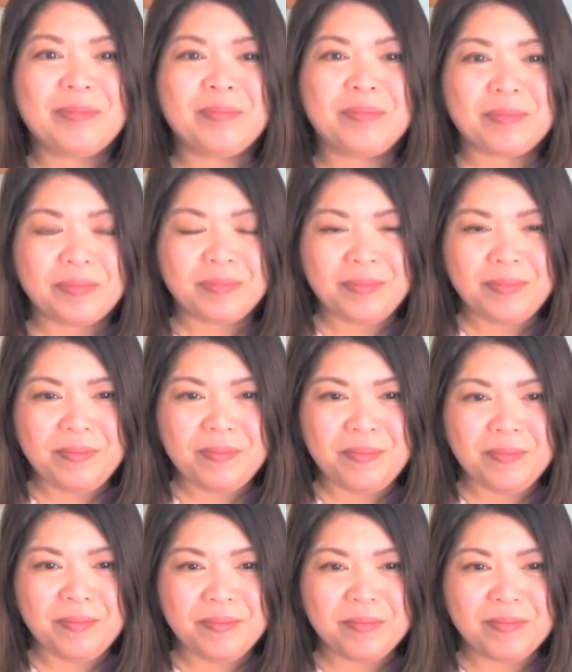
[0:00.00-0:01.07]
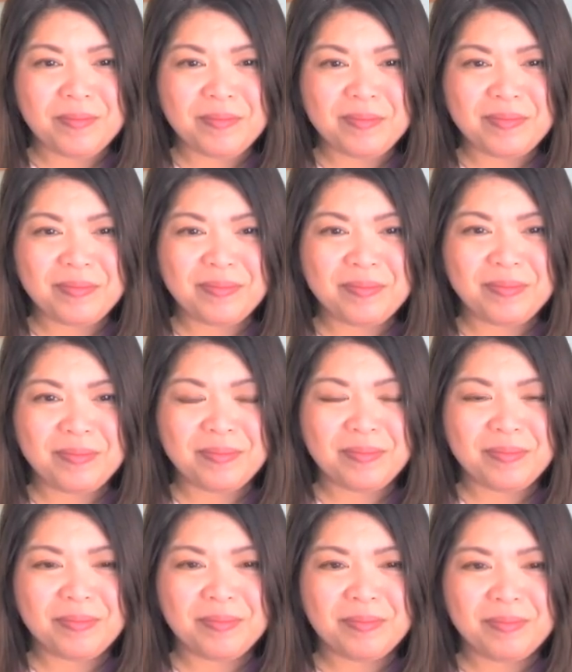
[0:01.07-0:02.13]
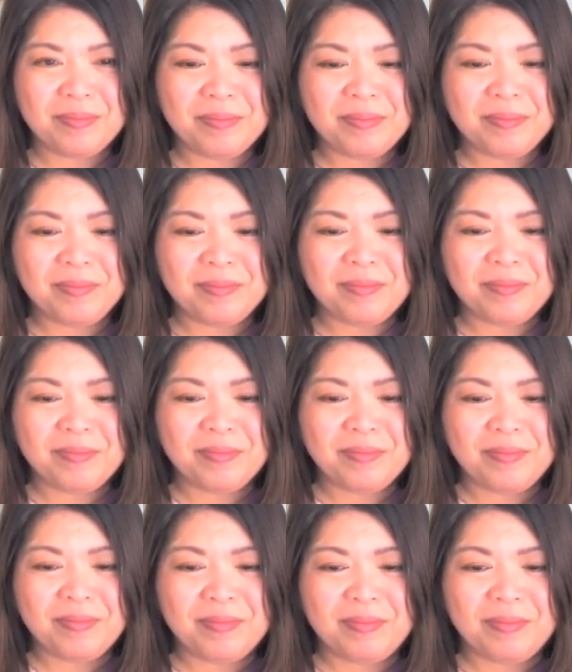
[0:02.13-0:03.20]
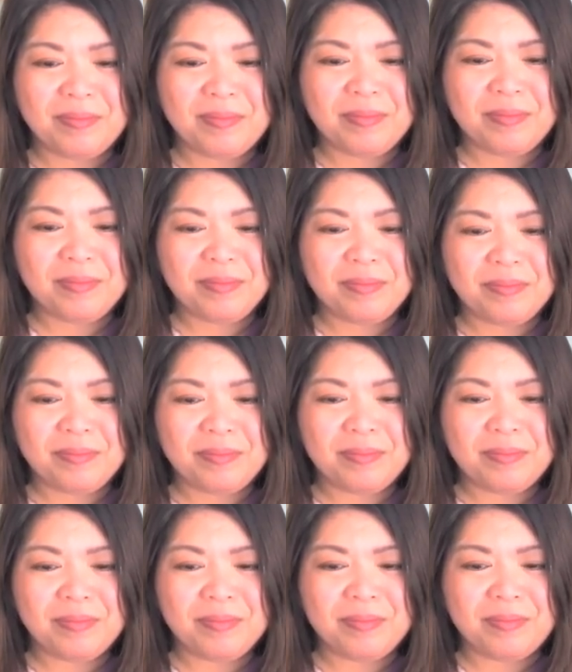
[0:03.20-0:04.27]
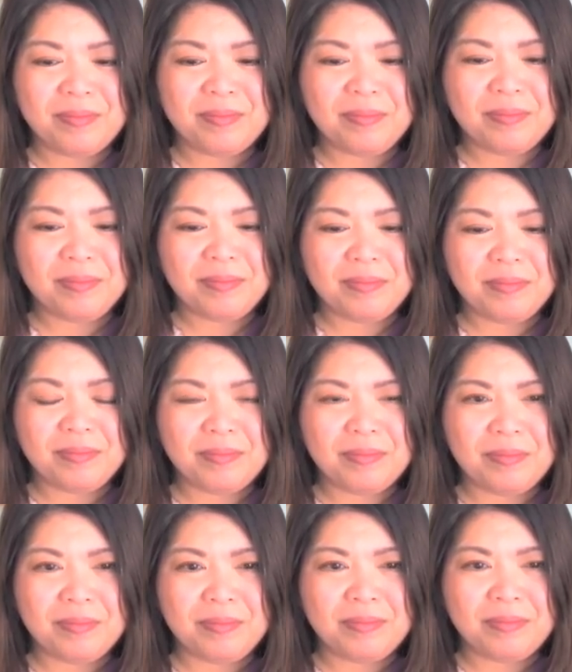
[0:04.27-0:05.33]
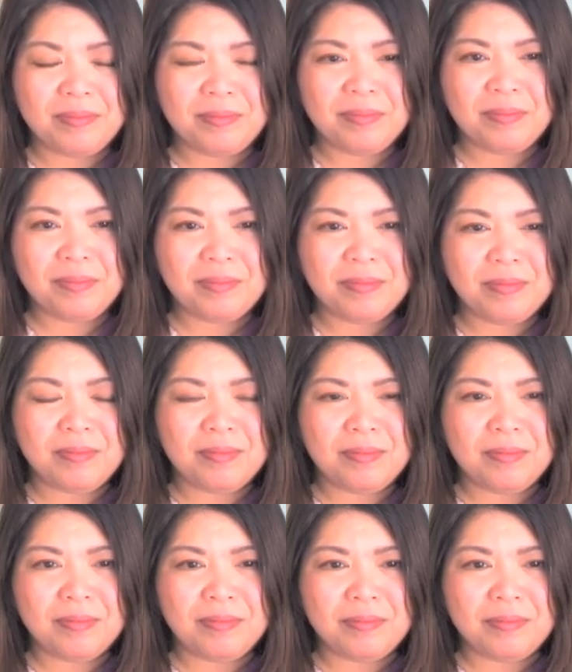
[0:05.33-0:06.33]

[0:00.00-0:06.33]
(not speaking)